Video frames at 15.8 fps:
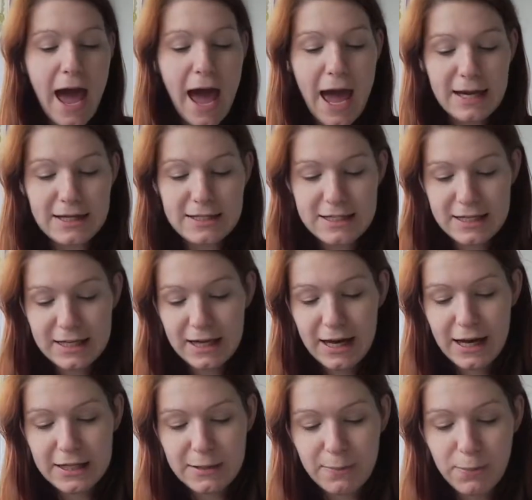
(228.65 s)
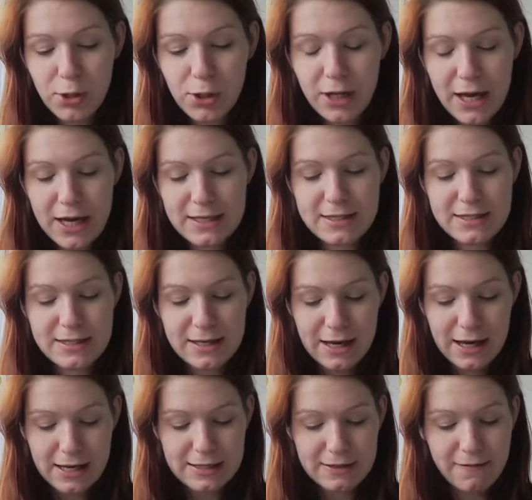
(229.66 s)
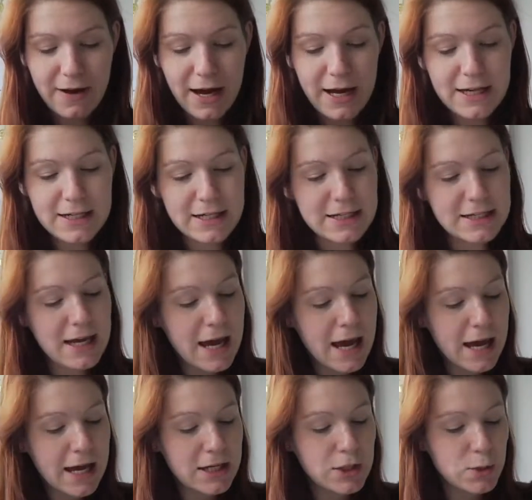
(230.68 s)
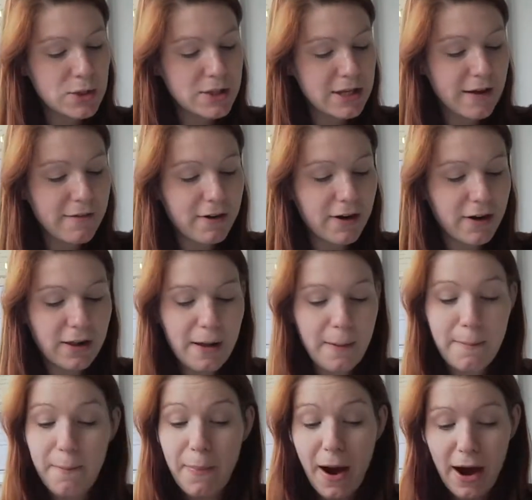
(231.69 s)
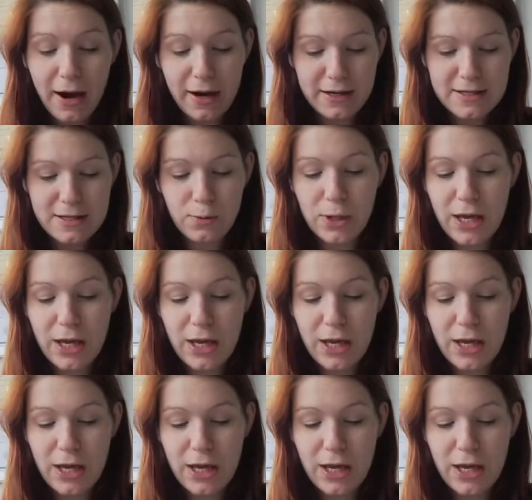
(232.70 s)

and the book is divided into several parts.